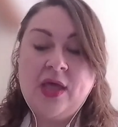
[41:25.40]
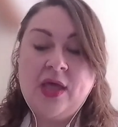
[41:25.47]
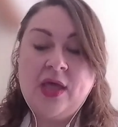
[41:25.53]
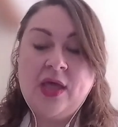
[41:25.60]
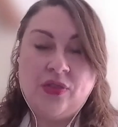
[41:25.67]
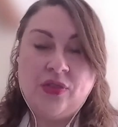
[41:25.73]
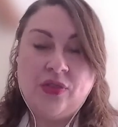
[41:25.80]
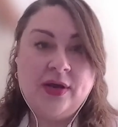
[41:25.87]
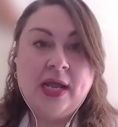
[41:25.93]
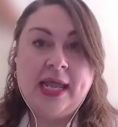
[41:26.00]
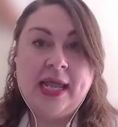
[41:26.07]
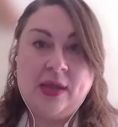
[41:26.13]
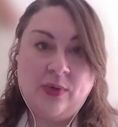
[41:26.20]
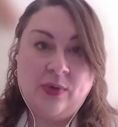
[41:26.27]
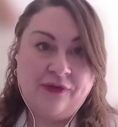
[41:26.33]
Then
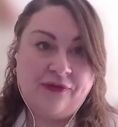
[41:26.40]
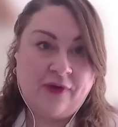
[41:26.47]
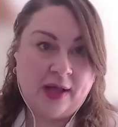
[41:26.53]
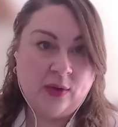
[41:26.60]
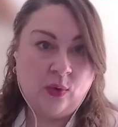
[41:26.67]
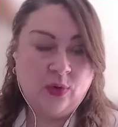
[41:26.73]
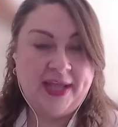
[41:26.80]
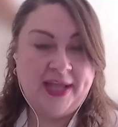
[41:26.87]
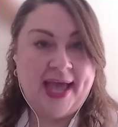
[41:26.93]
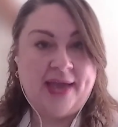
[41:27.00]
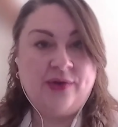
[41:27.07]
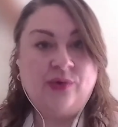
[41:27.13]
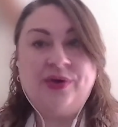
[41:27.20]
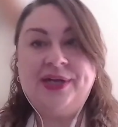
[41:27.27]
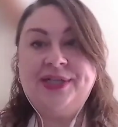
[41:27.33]
he will file all the
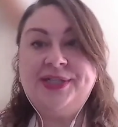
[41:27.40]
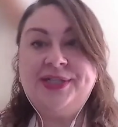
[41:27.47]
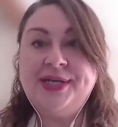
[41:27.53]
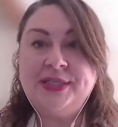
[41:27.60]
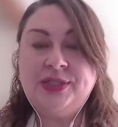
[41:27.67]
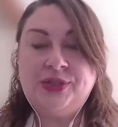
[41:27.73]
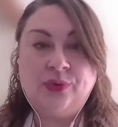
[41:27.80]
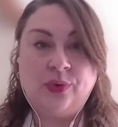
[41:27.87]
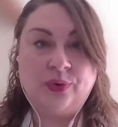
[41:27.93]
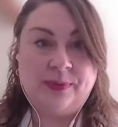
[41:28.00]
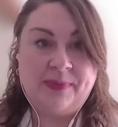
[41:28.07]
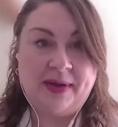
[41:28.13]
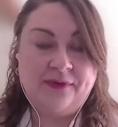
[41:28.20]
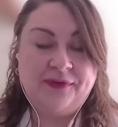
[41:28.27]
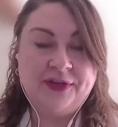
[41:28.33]
annual returns, do all the
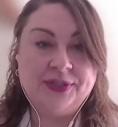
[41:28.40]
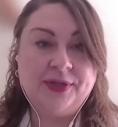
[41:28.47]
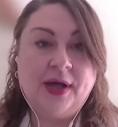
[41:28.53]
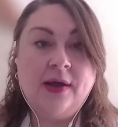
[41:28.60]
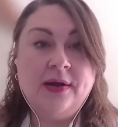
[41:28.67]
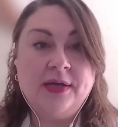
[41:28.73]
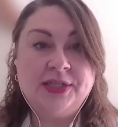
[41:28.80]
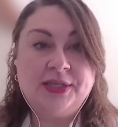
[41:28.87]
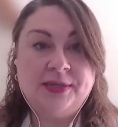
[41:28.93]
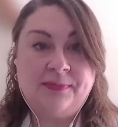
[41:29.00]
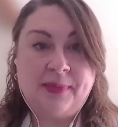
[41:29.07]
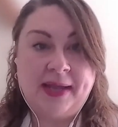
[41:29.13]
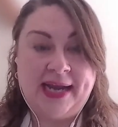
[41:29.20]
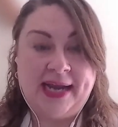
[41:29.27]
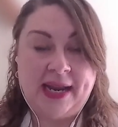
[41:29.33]
beneficial
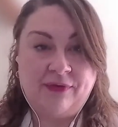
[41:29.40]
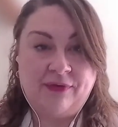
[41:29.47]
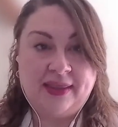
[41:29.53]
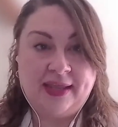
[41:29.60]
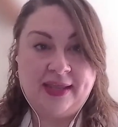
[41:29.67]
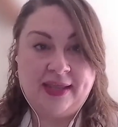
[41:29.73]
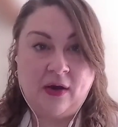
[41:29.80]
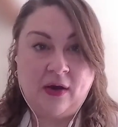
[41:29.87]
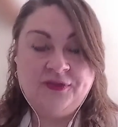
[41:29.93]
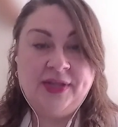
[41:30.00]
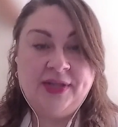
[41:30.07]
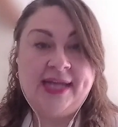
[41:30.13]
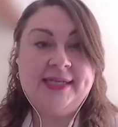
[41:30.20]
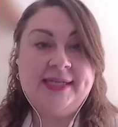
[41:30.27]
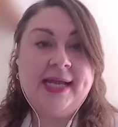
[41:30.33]
ownership and everything after
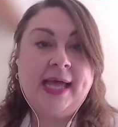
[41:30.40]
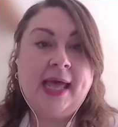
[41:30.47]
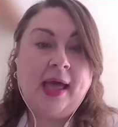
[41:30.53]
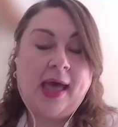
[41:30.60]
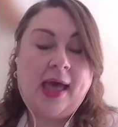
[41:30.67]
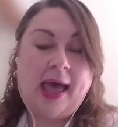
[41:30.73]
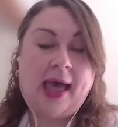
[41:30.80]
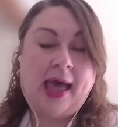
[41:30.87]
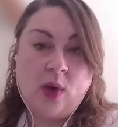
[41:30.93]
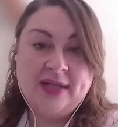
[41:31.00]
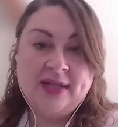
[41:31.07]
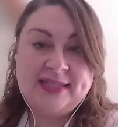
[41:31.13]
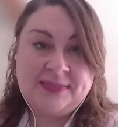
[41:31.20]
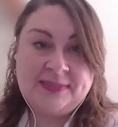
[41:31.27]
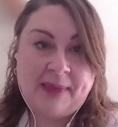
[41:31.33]
that. And
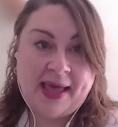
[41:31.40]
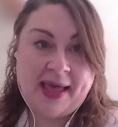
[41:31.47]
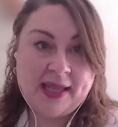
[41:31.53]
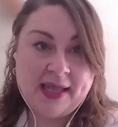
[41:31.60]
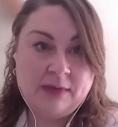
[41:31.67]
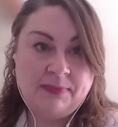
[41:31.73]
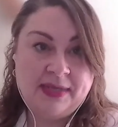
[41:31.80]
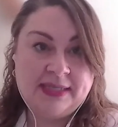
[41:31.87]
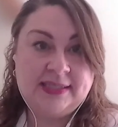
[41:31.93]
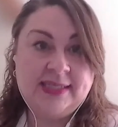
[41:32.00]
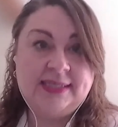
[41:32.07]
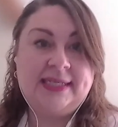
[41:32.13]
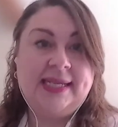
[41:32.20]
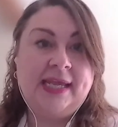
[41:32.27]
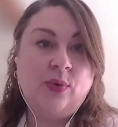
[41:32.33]
once it's back in
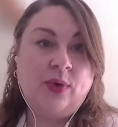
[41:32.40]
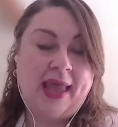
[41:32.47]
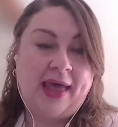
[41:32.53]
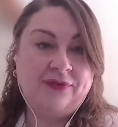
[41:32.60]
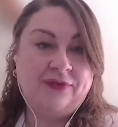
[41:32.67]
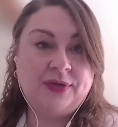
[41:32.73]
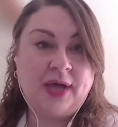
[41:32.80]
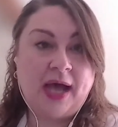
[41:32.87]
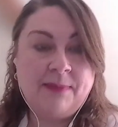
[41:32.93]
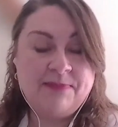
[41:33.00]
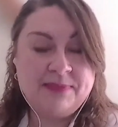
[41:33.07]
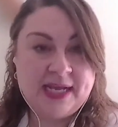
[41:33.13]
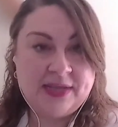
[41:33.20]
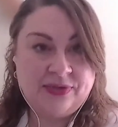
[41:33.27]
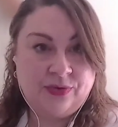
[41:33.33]
business, he will have to
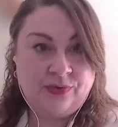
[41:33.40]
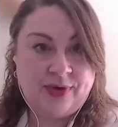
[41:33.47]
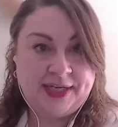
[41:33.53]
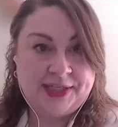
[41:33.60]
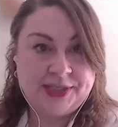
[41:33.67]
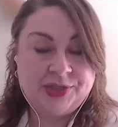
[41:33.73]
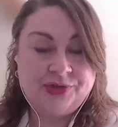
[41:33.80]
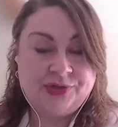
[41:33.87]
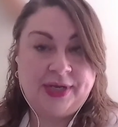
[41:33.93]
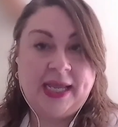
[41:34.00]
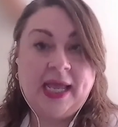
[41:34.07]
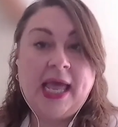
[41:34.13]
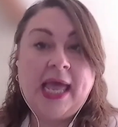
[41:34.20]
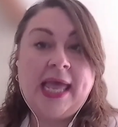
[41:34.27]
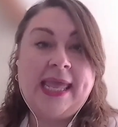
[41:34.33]
update the registry.
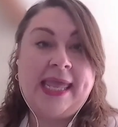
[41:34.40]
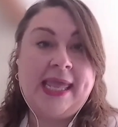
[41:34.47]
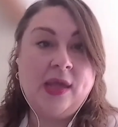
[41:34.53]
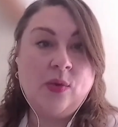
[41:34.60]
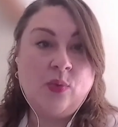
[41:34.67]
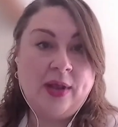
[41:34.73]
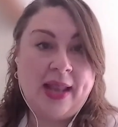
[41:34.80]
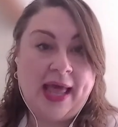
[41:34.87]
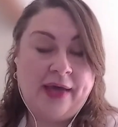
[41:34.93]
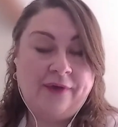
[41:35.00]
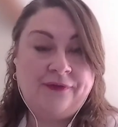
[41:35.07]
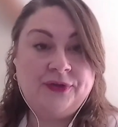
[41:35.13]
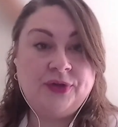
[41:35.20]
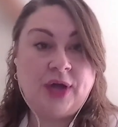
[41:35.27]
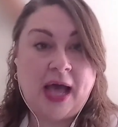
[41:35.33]
He will
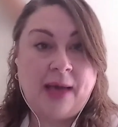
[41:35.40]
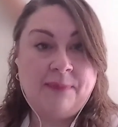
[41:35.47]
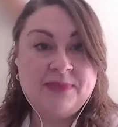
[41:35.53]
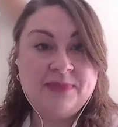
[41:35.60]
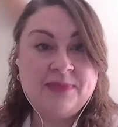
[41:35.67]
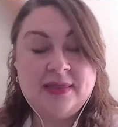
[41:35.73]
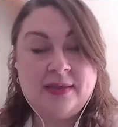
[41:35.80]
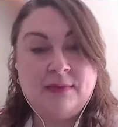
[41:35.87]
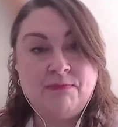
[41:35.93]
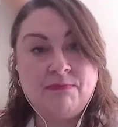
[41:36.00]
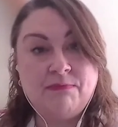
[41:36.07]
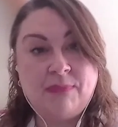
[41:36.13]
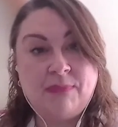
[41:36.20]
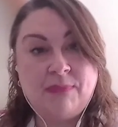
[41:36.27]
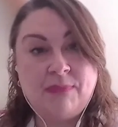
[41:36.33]
have to update the
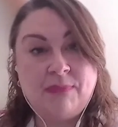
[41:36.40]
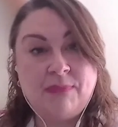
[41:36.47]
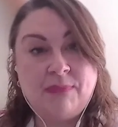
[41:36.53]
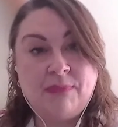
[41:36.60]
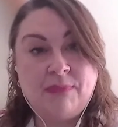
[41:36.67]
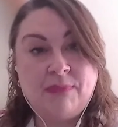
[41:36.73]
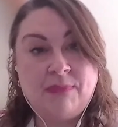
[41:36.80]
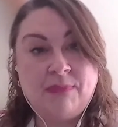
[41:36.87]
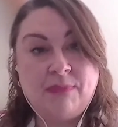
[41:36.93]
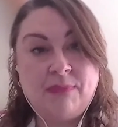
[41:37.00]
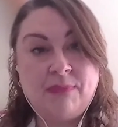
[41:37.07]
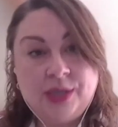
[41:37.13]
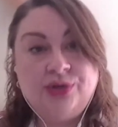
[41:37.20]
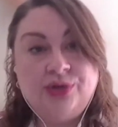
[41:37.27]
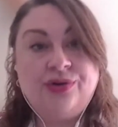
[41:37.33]
membership
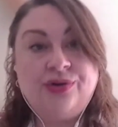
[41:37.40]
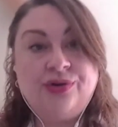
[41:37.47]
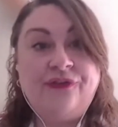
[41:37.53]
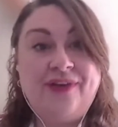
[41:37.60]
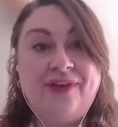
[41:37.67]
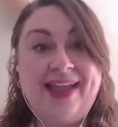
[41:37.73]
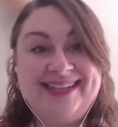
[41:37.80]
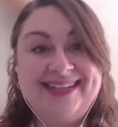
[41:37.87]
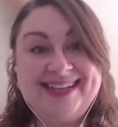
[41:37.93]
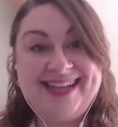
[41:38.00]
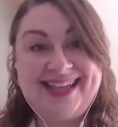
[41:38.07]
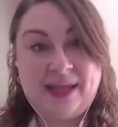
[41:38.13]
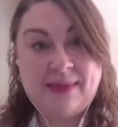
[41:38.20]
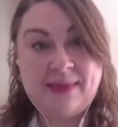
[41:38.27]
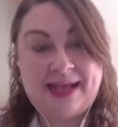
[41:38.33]
to reflect
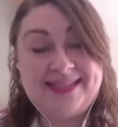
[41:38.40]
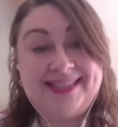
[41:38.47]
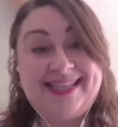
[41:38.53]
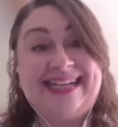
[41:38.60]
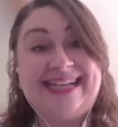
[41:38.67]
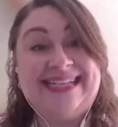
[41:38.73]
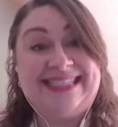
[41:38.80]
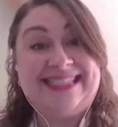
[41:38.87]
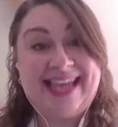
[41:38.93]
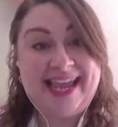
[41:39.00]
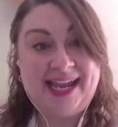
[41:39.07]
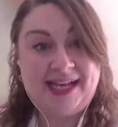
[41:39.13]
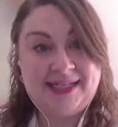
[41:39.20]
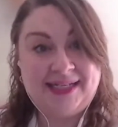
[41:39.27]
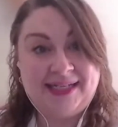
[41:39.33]
him as the
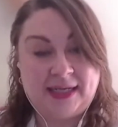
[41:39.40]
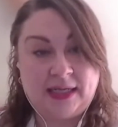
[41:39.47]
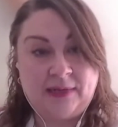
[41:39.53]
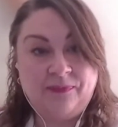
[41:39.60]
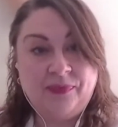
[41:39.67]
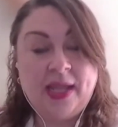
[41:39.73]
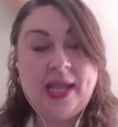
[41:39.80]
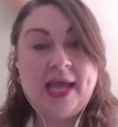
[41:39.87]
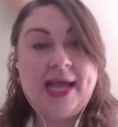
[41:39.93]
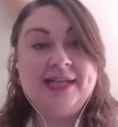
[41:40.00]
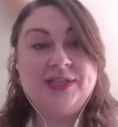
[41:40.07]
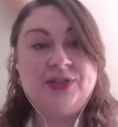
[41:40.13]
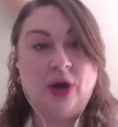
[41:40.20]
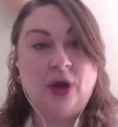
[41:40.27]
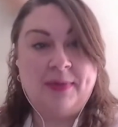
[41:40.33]
executor,
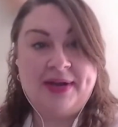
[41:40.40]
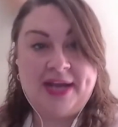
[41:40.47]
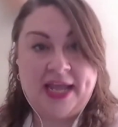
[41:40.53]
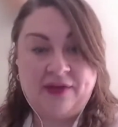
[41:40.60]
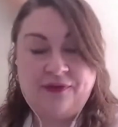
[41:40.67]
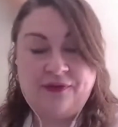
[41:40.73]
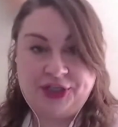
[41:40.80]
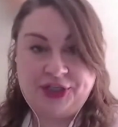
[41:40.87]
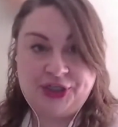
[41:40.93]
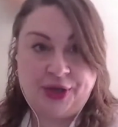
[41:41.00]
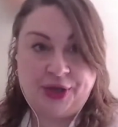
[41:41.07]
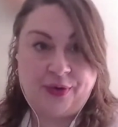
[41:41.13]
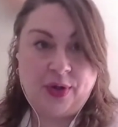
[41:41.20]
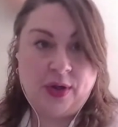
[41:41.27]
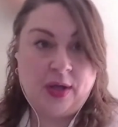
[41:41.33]
as nominee
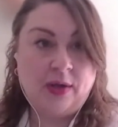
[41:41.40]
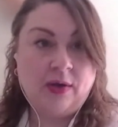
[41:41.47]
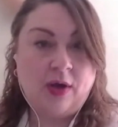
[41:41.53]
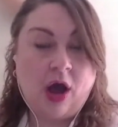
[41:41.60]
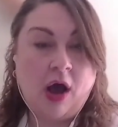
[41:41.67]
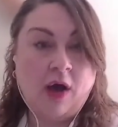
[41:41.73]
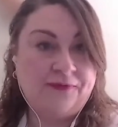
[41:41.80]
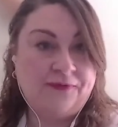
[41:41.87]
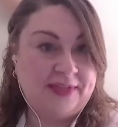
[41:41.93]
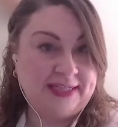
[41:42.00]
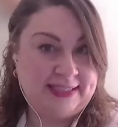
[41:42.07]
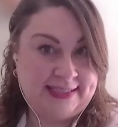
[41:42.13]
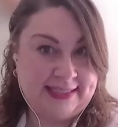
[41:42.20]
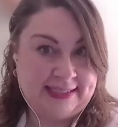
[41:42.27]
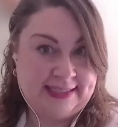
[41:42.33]
officio of the
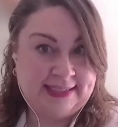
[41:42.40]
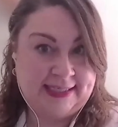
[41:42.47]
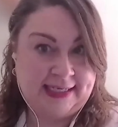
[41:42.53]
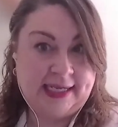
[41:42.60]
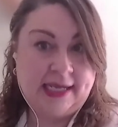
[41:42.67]
CC.